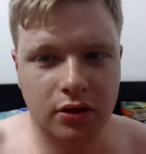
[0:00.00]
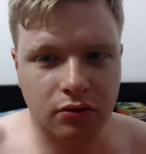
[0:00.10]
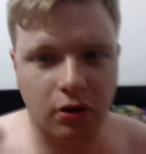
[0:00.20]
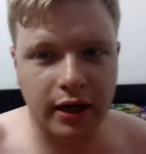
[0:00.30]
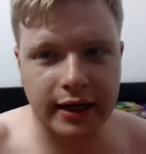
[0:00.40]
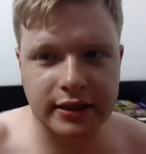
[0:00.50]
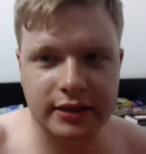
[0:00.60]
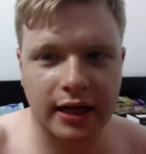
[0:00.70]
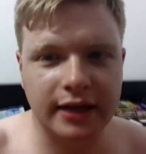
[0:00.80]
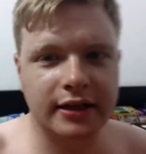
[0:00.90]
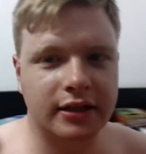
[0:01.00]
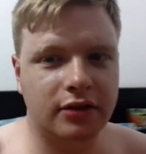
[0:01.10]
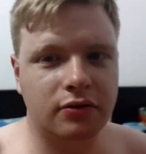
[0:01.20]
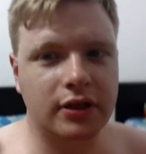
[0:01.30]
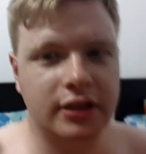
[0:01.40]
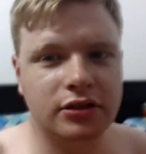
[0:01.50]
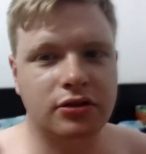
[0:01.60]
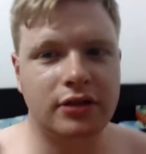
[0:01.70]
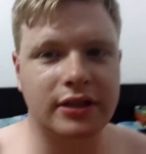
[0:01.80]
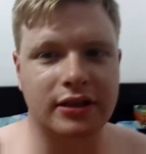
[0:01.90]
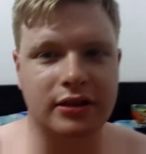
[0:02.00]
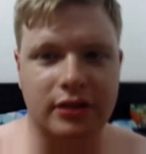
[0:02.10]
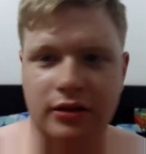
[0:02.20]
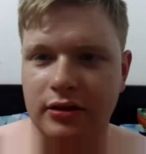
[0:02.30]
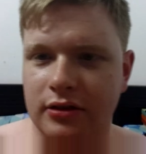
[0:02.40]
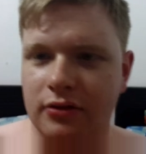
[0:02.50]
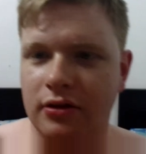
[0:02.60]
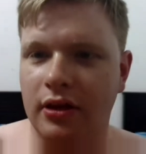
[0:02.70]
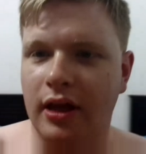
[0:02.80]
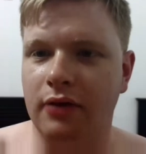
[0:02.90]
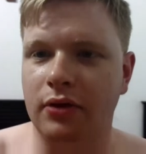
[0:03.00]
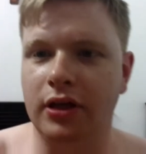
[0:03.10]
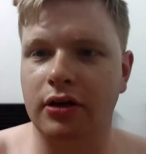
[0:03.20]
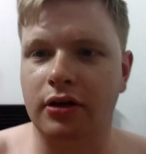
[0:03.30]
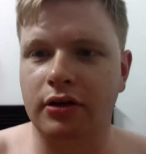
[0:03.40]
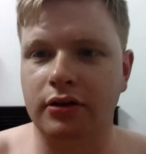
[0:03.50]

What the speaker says: quite entertaining and I really enjoy it, so there we go.